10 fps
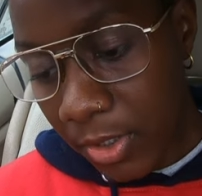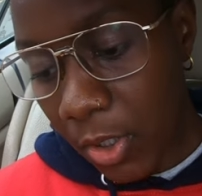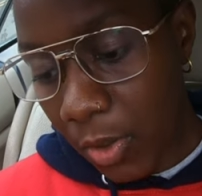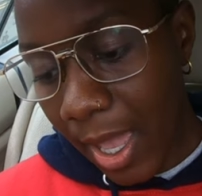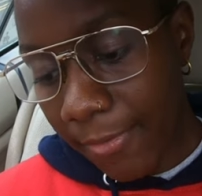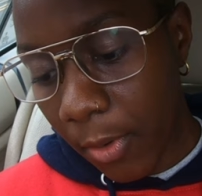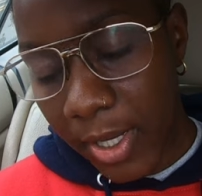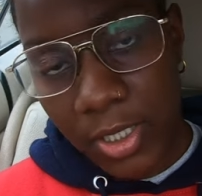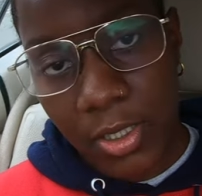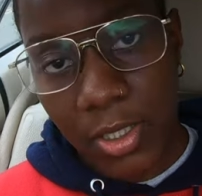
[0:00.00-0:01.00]
So you have
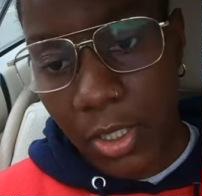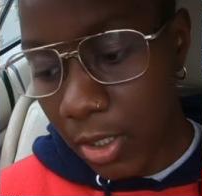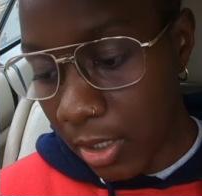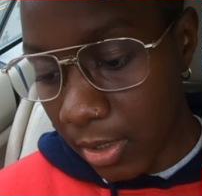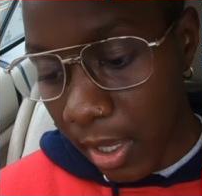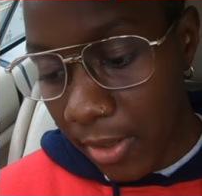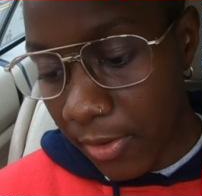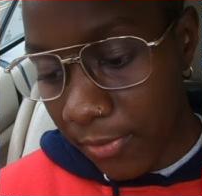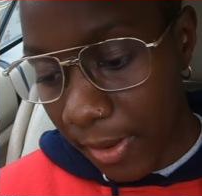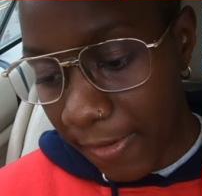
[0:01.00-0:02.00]
questions so you can kind
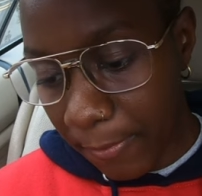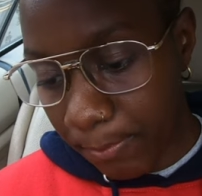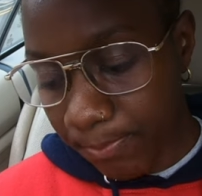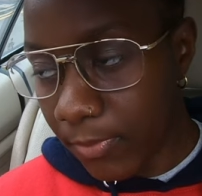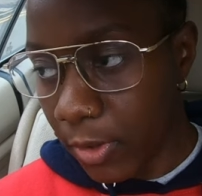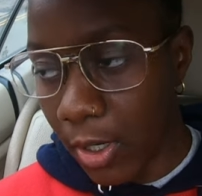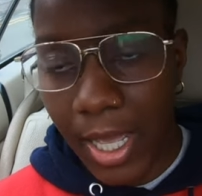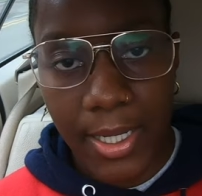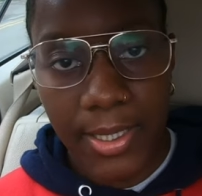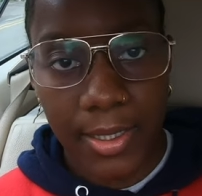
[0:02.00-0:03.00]
of have, you know,
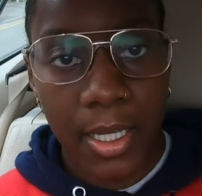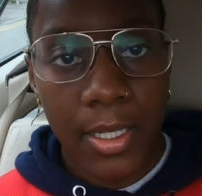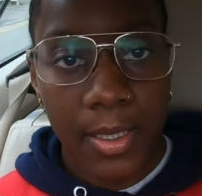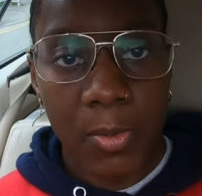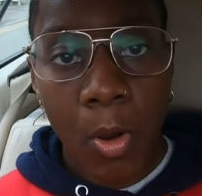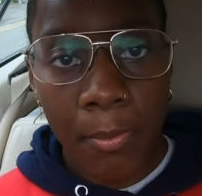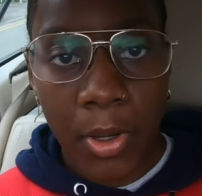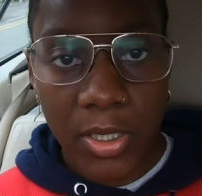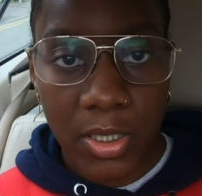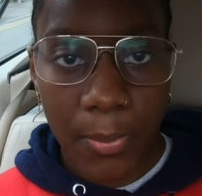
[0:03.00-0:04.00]
like I said, these prompt
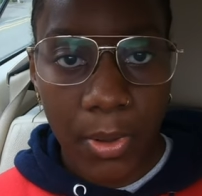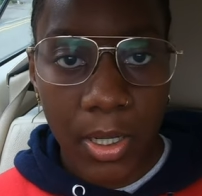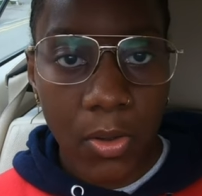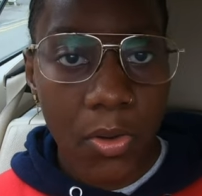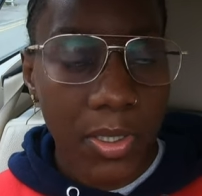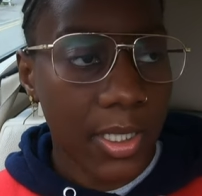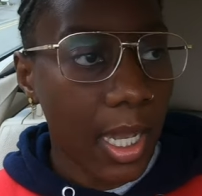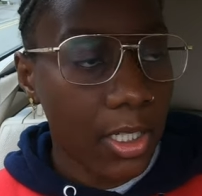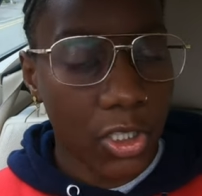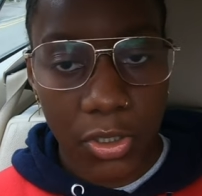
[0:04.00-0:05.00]
questions are pretty cool because it
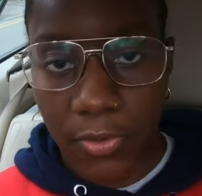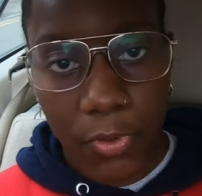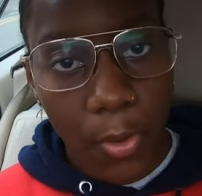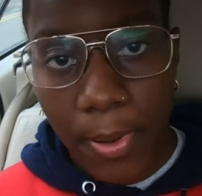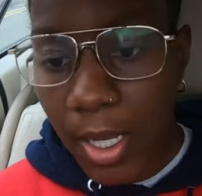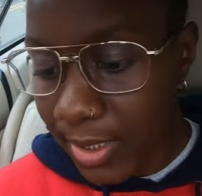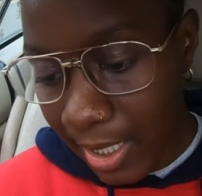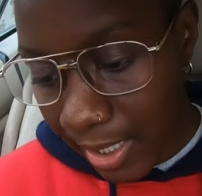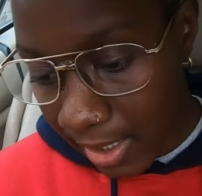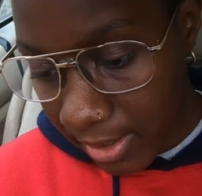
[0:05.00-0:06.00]
kind of shows off your
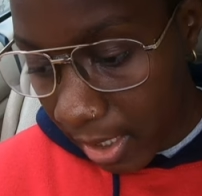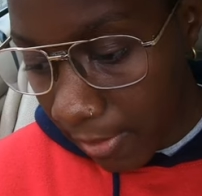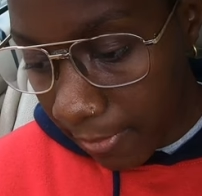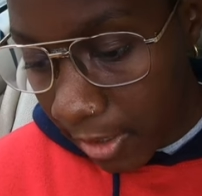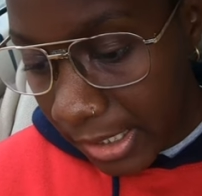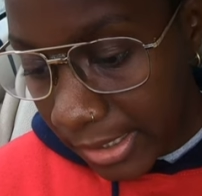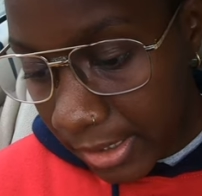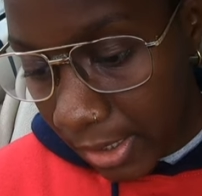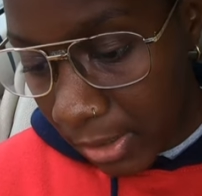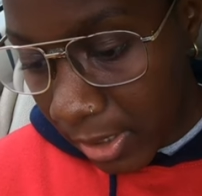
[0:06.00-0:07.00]
personality and stuff.
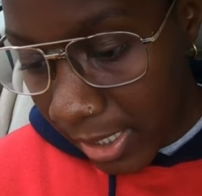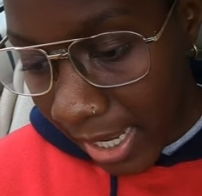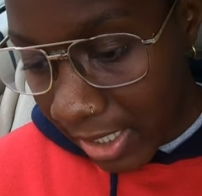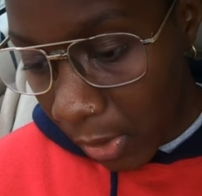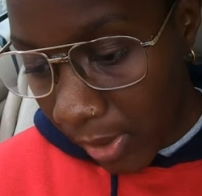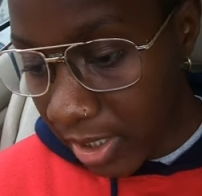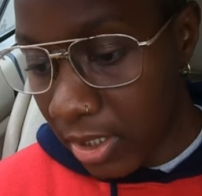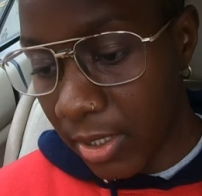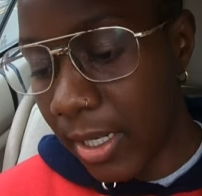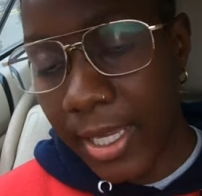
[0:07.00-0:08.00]
So you can add a
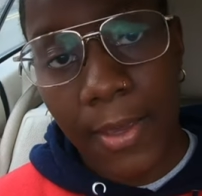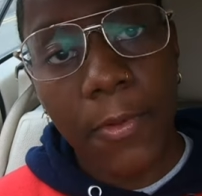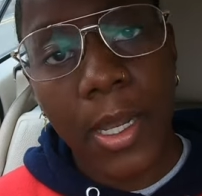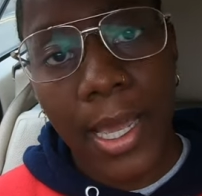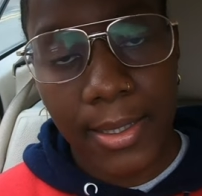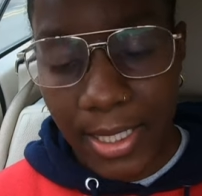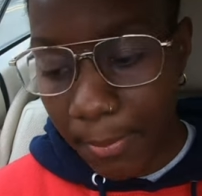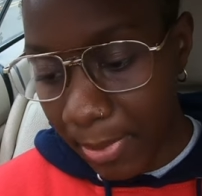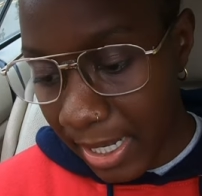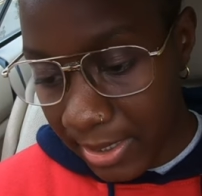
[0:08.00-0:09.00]
question. They give you like
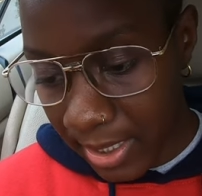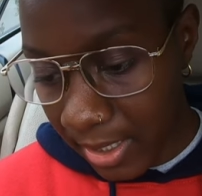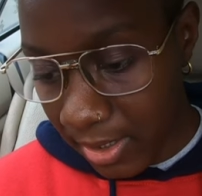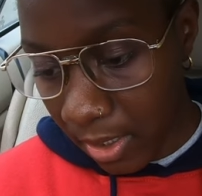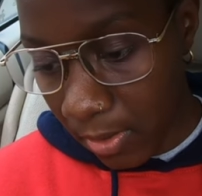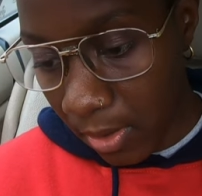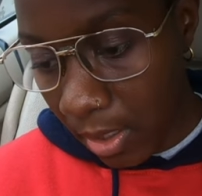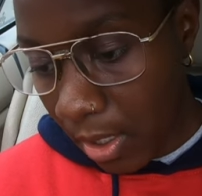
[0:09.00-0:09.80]
templates here. So